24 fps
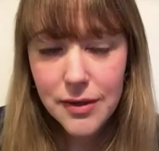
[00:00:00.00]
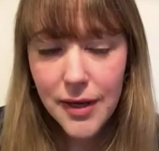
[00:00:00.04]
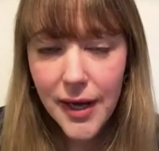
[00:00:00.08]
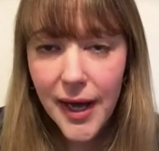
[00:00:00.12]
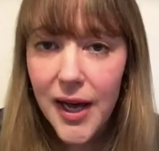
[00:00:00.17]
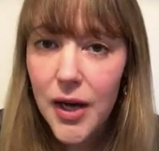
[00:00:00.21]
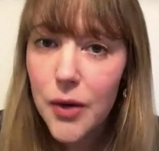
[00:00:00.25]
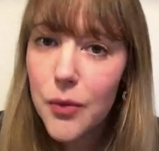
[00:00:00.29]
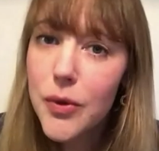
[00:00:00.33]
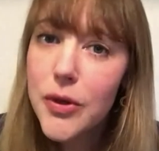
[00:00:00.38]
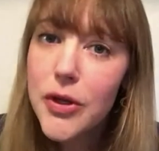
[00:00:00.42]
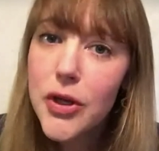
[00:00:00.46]

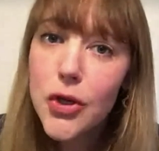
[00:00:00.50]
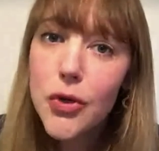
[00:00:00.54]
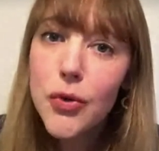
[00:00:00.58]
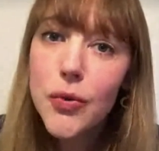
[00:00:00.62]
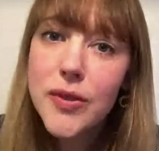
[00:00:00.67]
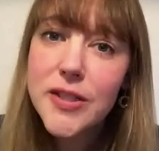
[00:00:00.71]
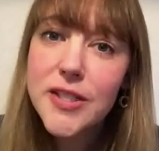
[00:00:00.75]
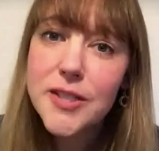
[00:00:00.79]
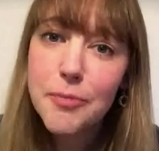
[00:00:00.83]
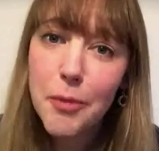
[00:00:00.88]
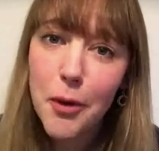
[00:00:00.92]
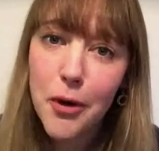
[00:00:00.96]
how will you
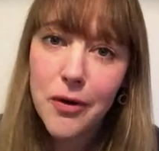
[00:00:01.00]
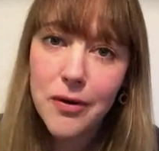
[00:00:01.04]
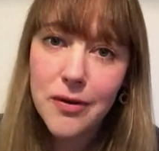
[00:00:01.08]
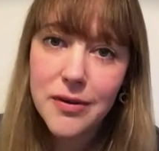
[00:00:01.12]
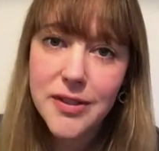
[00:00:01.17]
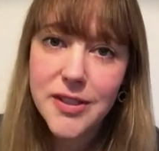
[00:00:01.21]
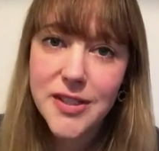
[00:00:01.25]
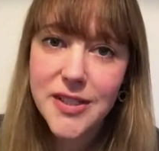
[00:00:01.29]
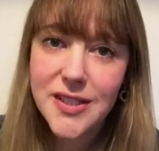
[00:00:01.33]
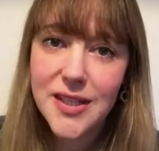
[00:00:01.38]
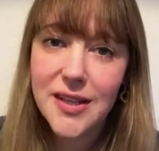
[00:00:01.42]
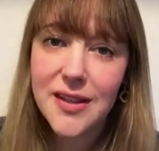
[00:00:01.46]

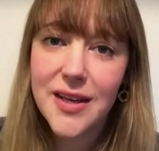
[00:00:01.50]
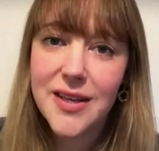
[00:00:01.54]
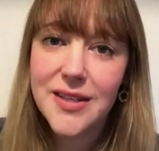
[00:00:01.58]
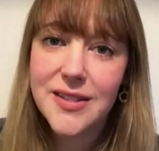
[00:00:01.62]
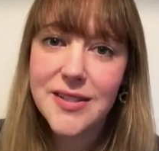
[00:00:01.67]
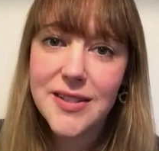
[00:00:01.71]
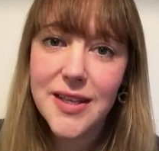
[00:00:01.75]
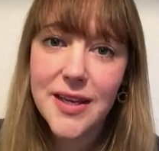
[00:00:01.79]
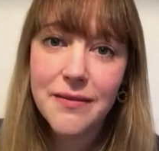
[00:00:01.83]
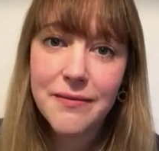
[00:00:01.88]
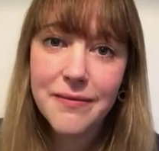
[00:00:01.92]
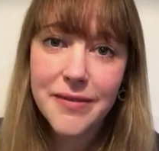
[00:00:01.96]
respond to
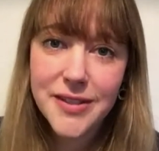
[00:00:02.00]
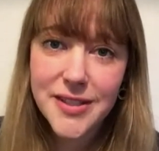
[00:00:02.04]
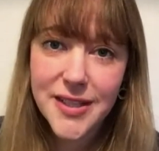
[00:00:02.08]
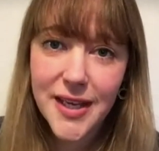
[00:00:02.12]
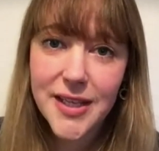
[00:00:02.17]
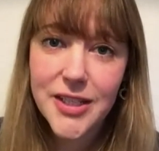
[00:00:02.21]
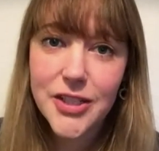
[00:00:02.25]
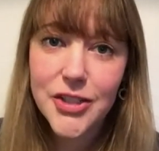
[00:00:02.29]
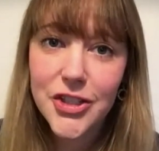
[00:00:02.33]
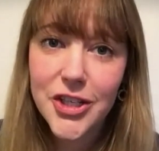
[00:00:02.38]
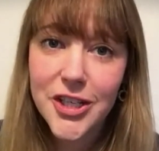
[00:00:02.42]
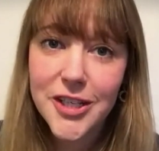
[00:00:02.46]
this
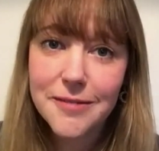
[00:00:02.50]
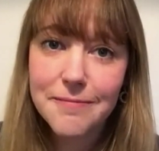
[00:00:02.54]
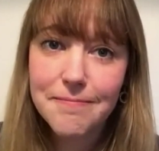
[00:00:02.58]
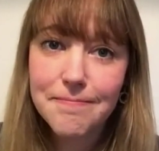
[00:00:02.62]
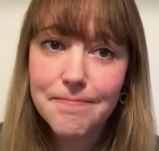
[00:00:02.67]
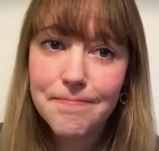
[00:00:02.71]
invitation?